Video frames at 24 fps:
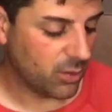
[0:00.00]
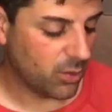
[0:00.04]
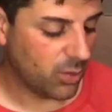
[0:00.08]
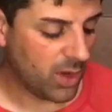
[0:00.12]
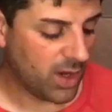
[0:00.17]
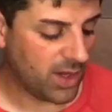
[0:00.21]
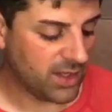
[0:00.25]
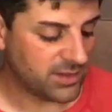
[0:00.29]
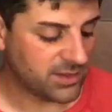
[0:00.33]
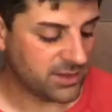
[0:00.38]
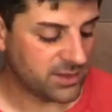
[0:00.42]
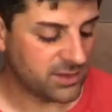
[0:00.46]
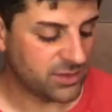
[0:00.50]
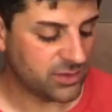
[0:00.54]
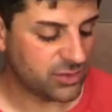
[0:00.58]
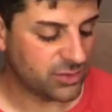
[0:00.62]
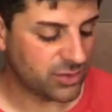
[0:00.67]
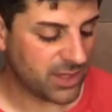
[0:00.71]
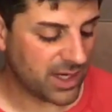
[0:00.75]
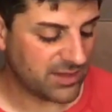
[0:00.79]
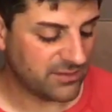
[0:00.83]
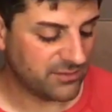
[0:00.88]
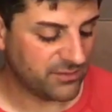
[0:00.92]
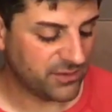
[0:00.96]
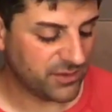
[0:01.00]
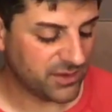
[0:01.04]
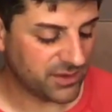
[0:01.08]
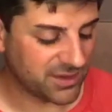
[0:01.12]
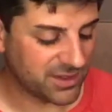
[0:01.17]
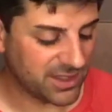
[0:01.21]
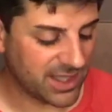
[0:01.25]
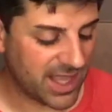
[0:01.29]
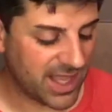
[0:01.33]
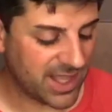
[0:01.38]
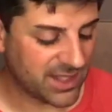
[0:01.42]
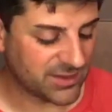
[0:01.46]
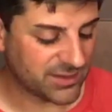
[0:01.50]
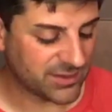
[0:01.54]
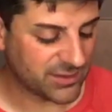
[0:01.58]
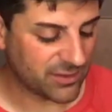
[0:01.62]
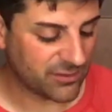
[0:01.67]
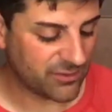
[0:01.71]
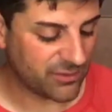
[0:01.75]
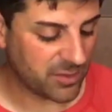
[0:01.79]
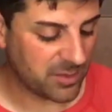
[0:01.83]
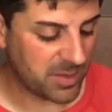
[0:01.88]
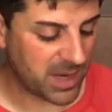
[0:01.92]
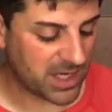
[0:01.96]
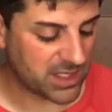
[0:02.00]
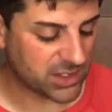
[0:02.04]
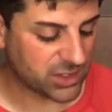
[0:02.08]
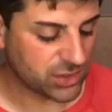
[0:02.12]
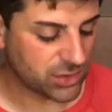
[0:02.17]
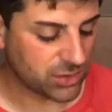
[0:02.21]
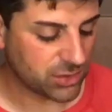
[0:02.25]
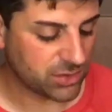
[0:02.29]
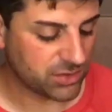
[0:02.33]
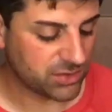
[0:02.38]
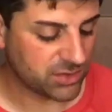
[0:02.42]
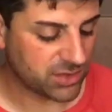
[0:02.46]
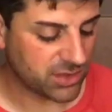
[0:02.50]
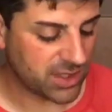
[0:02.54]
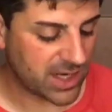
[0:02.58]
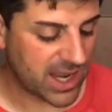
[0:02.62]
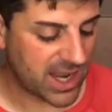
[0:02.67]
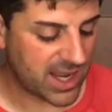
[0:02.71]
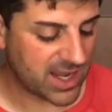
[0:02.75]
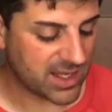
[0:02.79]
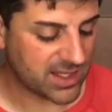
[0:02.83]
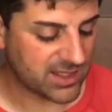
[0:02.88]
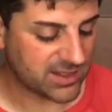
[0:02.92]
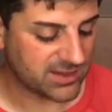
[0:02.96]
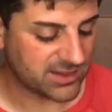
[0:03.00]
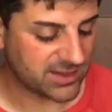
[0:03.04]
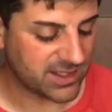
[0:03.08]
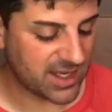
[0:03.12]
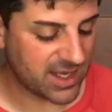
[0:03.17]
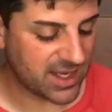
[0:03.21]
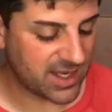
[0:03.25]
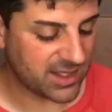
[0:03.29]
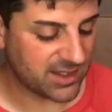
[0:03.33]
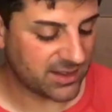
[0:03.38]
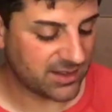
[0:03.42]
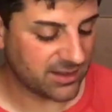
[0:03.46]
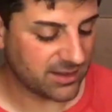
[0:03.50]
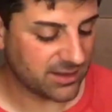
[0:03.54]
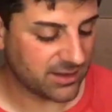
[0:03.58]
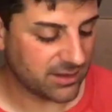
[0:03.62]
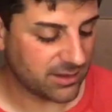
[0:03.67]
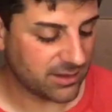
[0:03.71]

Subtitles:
One dreadful glance over my shoulder I essayed,